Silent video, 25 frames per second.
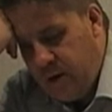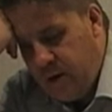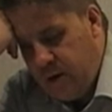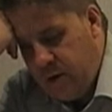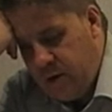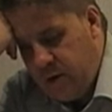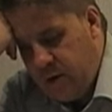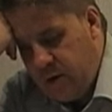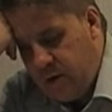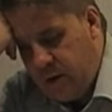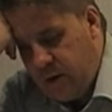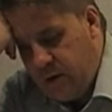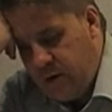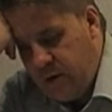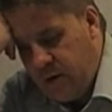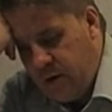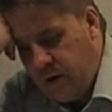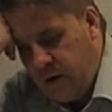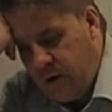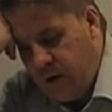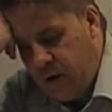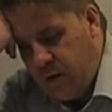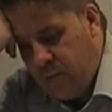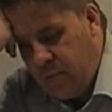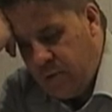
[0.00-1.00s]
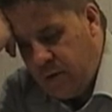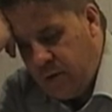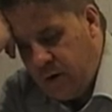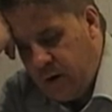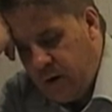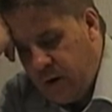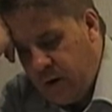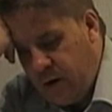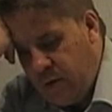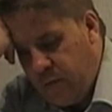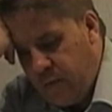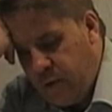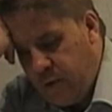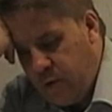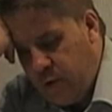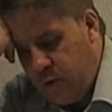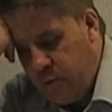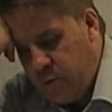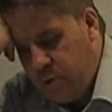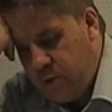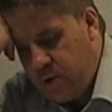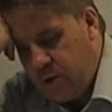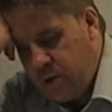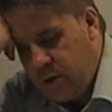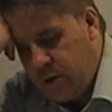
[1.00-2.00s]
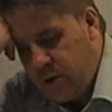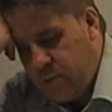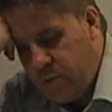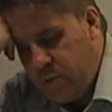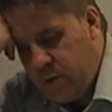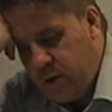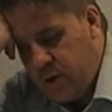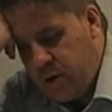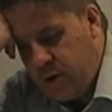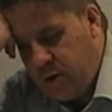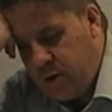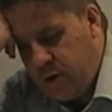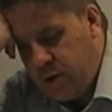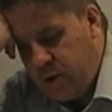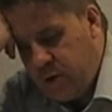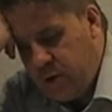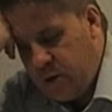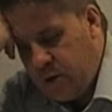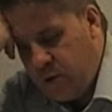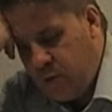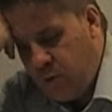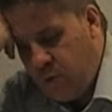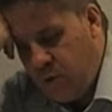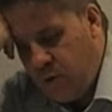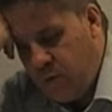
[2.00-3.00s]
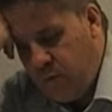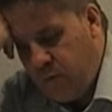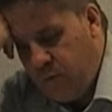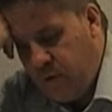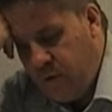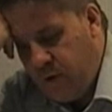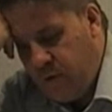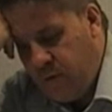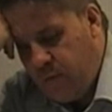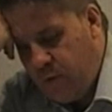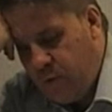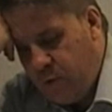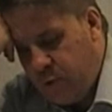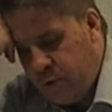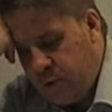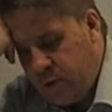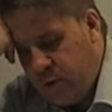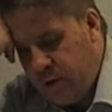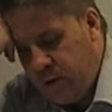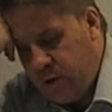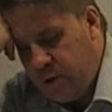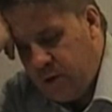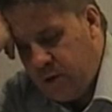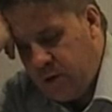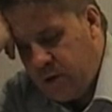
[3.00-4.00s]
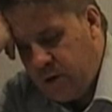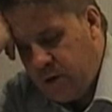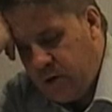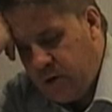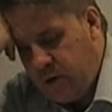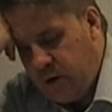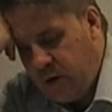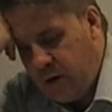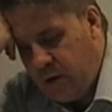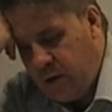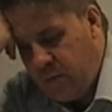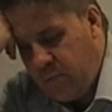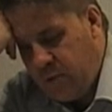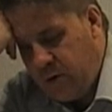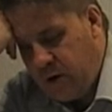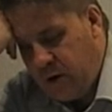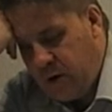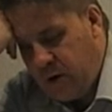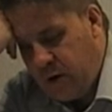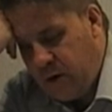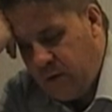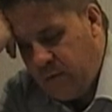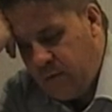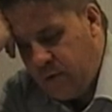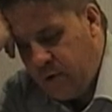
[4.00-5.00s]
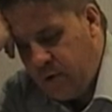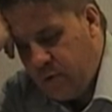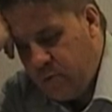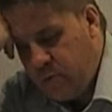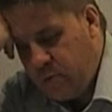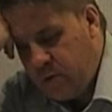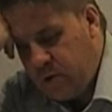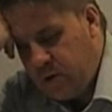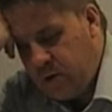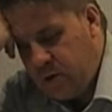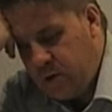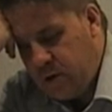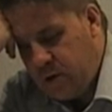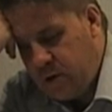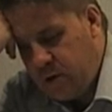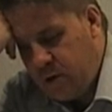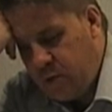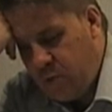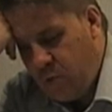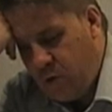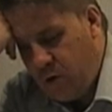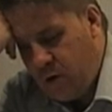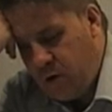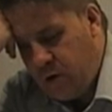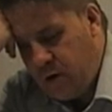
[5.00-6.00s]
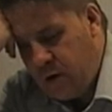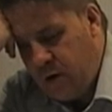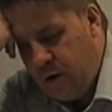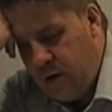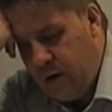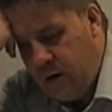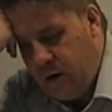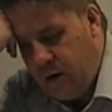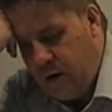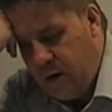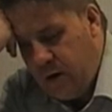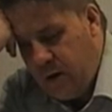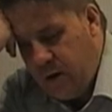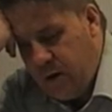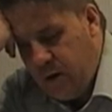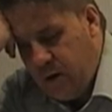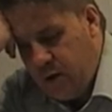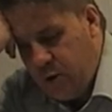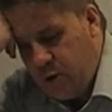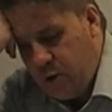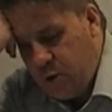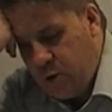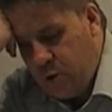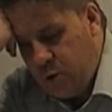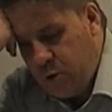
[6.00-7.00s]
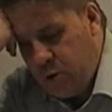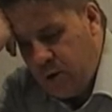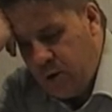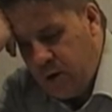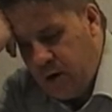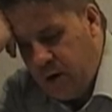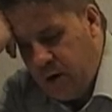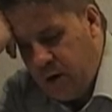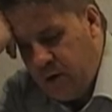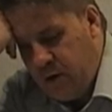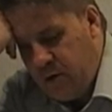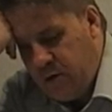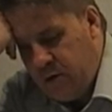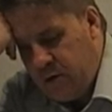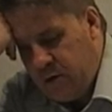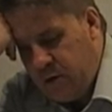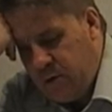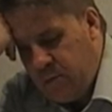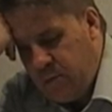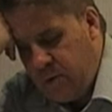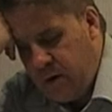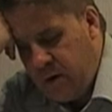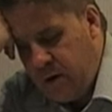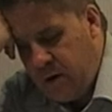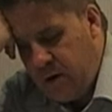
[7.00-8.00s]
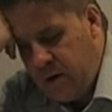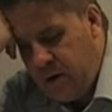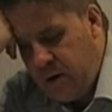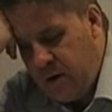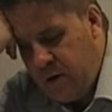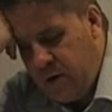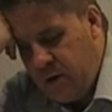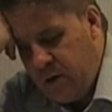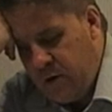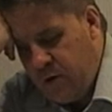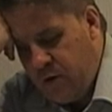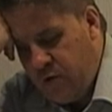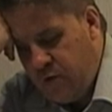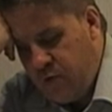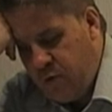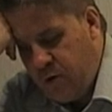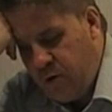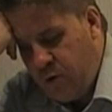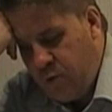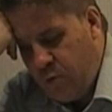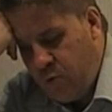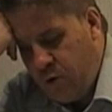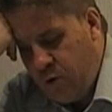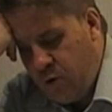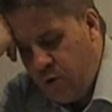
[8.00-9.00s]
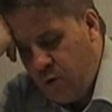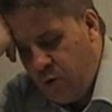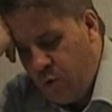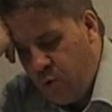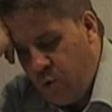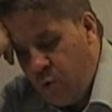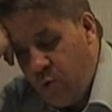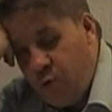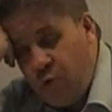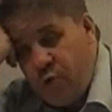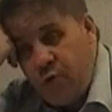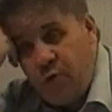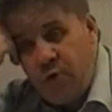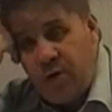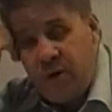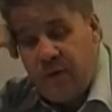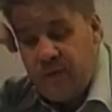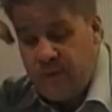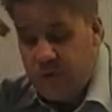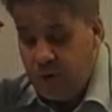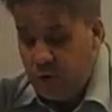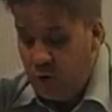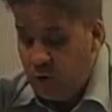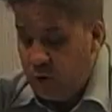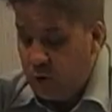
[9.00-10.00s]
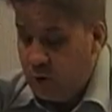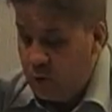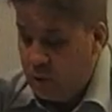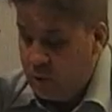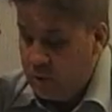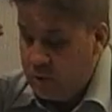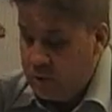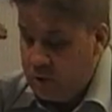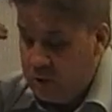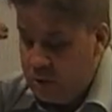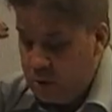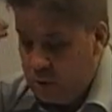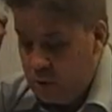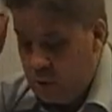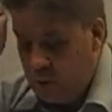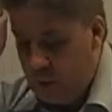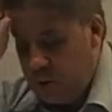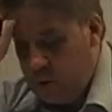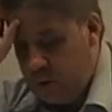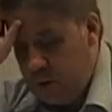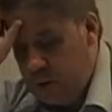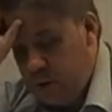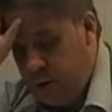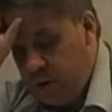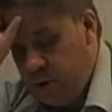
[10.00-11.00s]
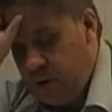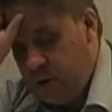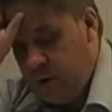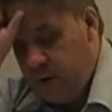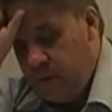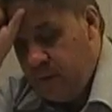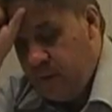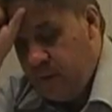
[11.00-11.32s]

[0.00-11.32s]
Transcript: Sahih al-Bukhari, volume 6, BK61, 514, Sahih al-Bukhari, volume 6, 61, Sunni al-Tamari 3103. You look at all these sources,